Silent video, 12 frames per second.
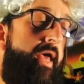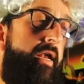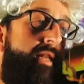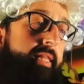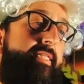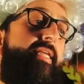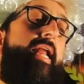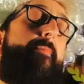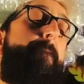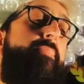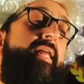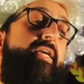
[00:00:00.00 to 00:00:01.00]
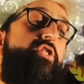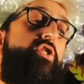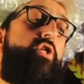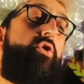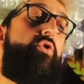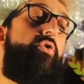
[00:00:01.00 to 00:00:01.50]
Listen up, bless
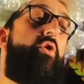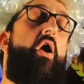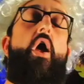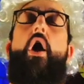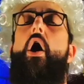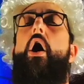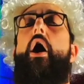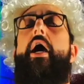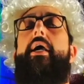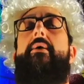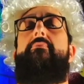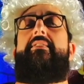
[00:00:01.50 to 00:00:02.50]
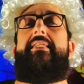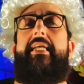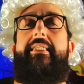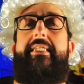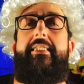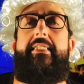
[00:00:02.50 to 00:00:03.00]
you. I am
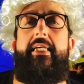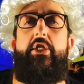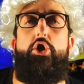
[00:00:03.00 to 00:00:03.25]
sentencing